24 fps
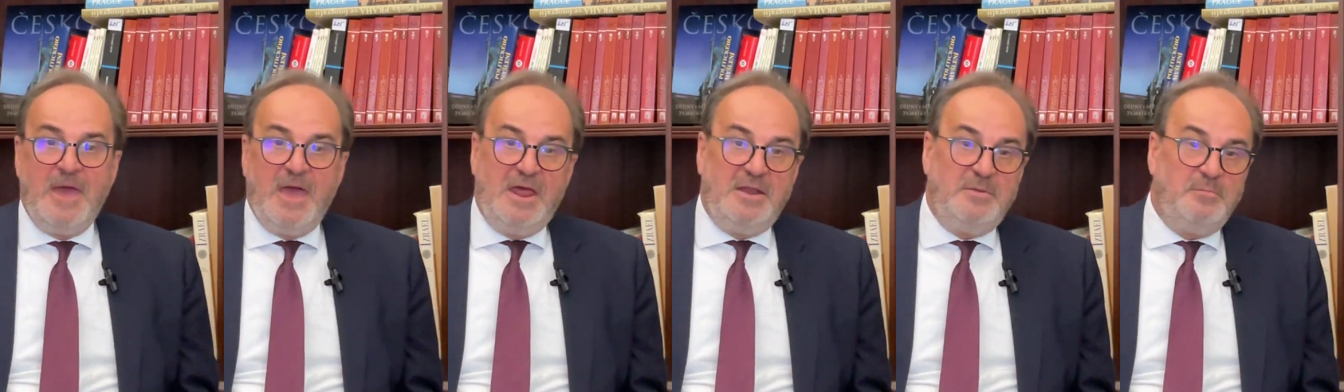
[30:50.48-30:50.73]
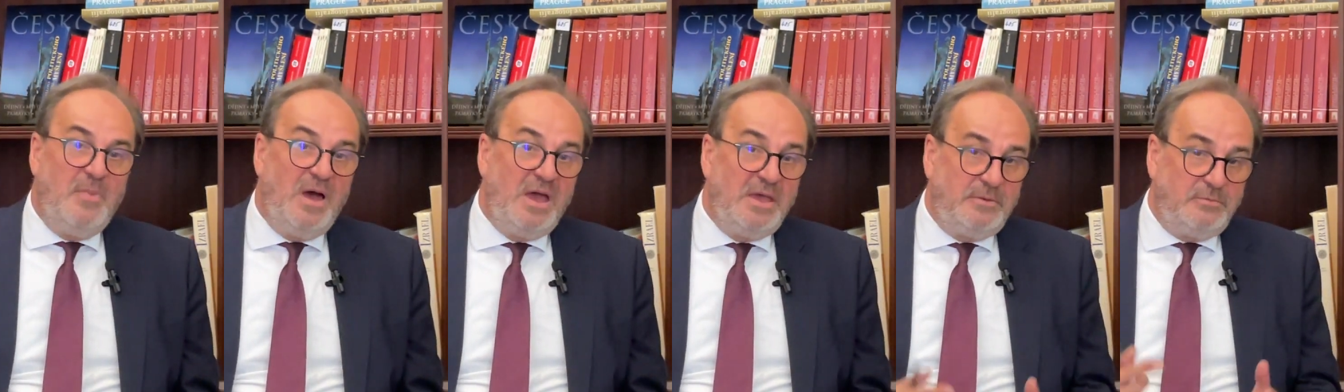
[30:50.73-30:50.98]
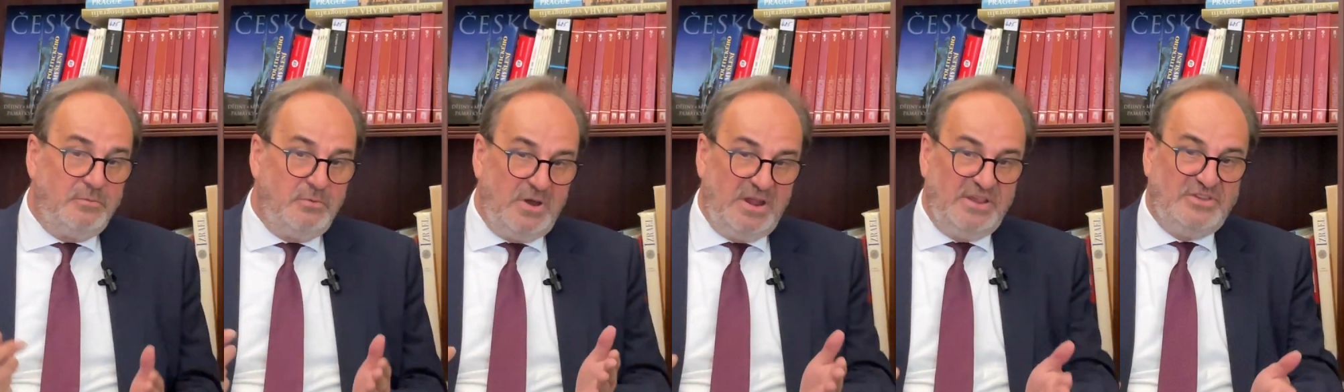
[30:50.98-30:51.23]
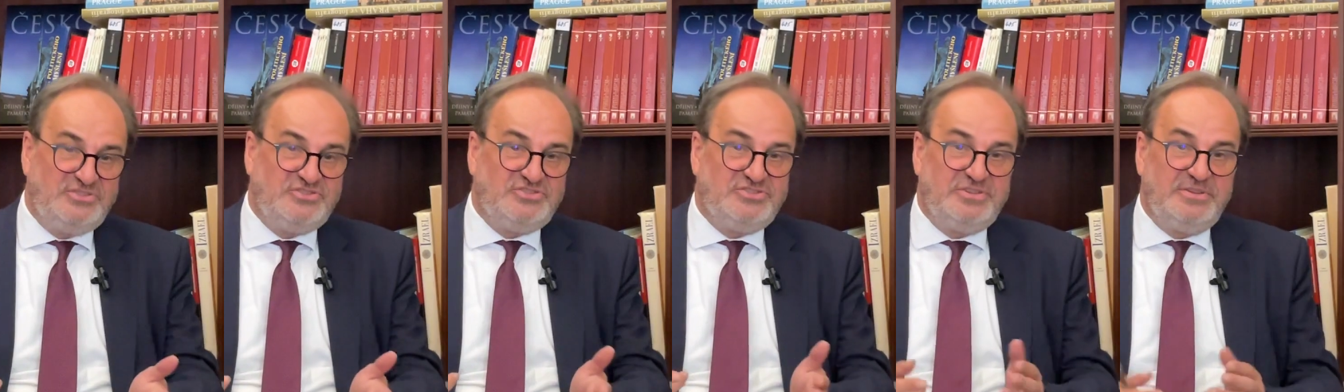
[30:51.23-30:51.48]
and
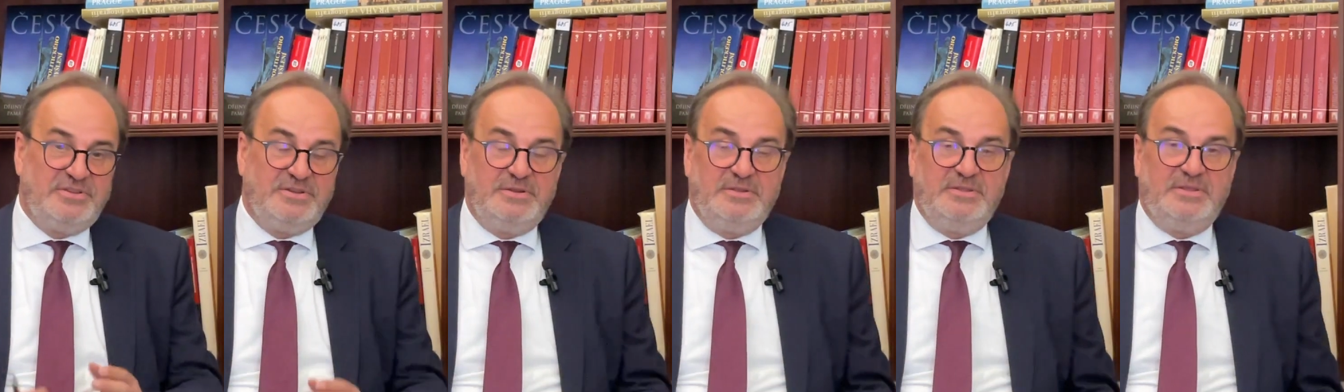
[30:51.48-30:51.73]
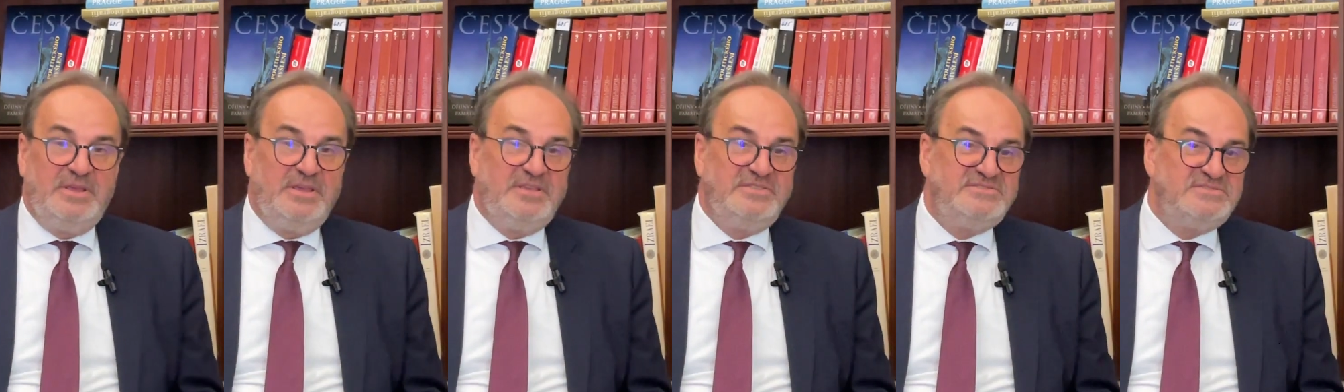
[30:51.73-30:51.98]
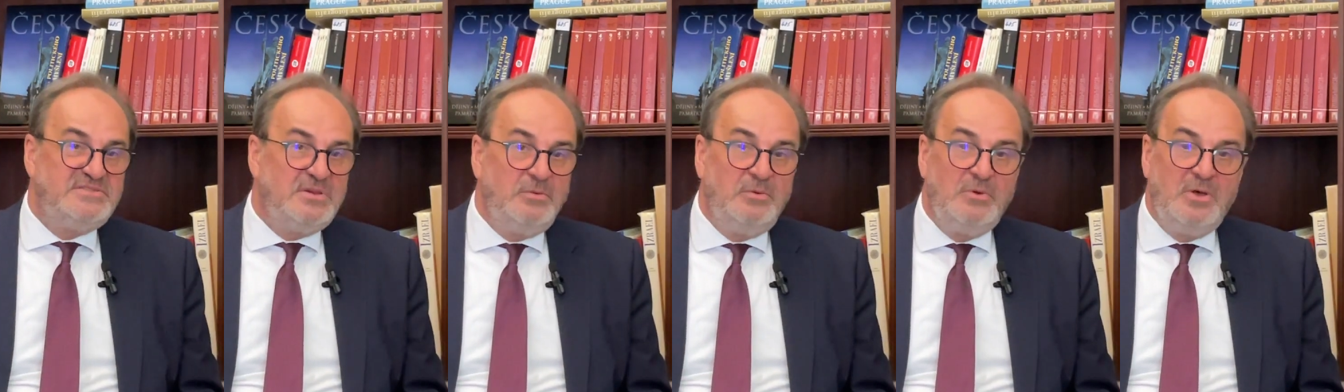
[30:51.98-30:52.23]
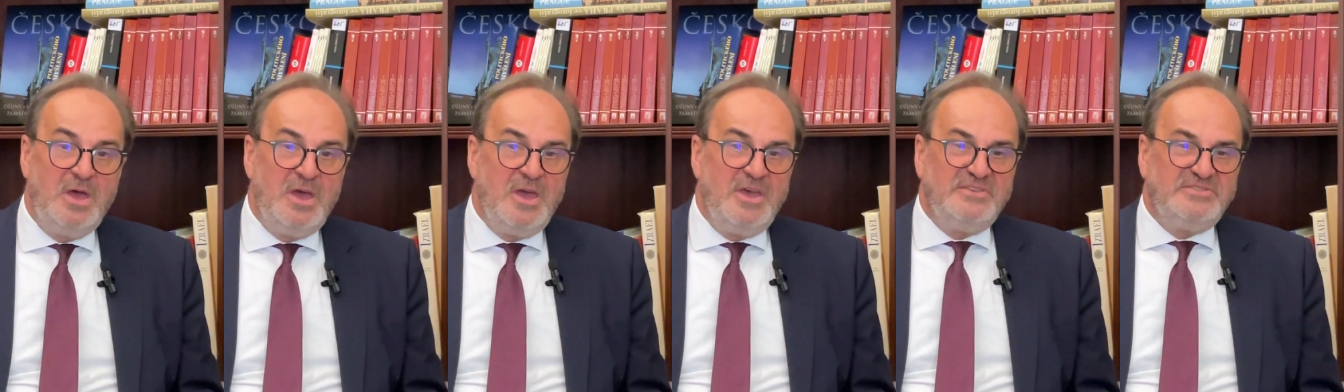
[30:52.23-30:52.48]
migration.
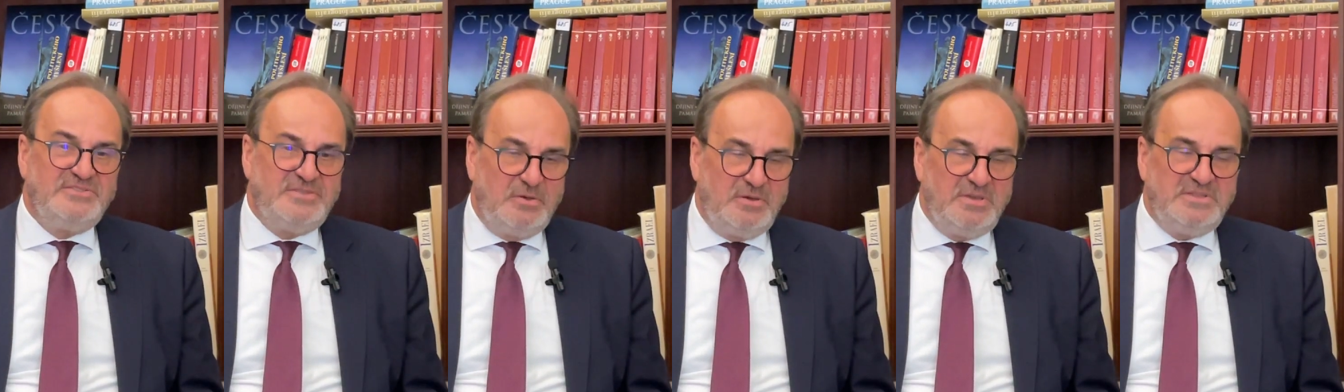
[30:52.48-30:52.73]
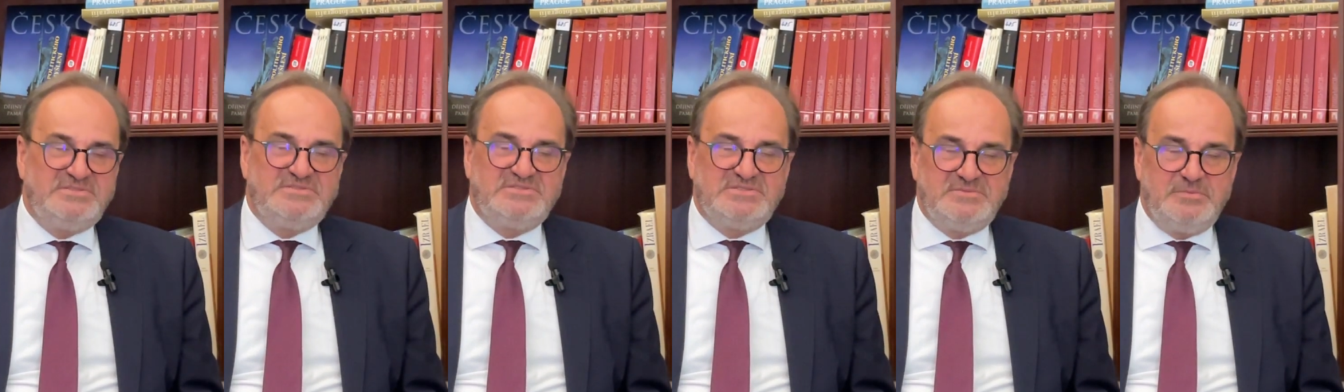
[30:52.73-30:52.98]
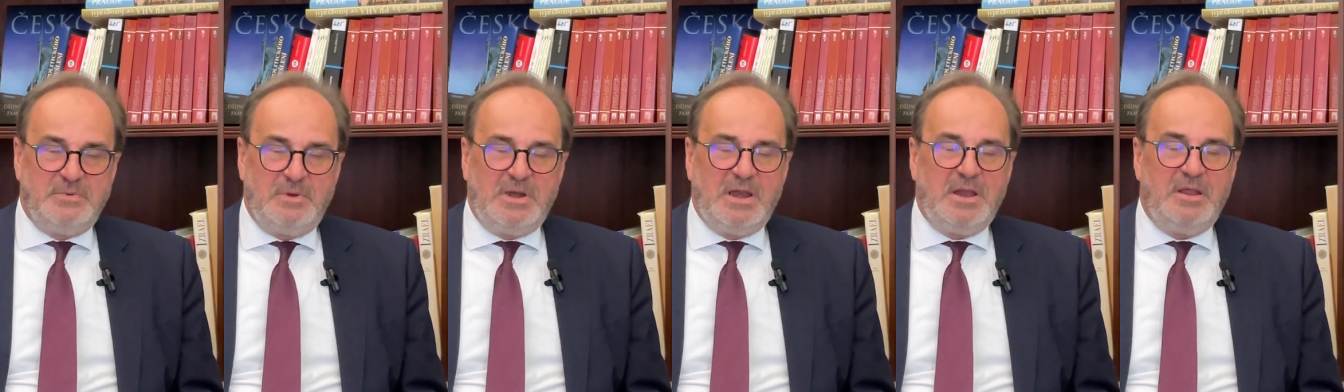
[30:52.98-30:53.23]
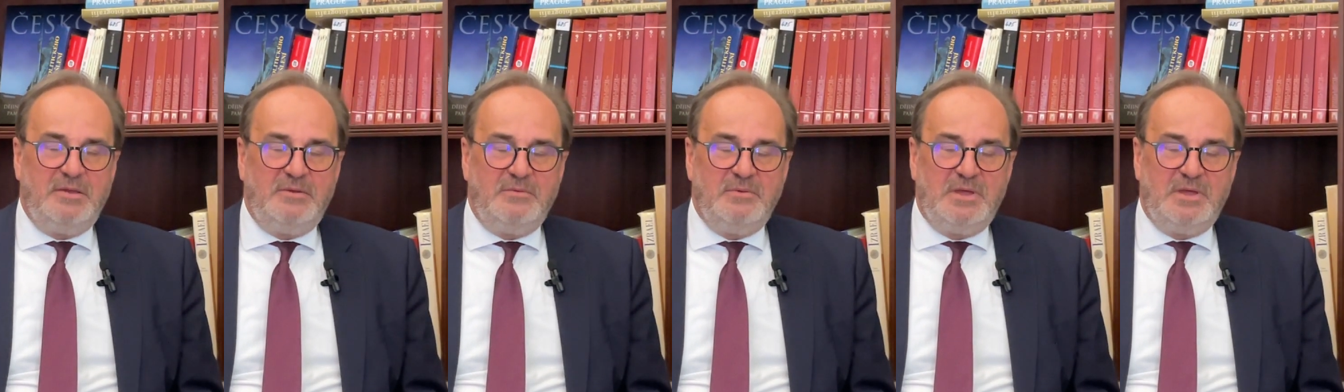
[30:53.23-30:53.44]
So it's very,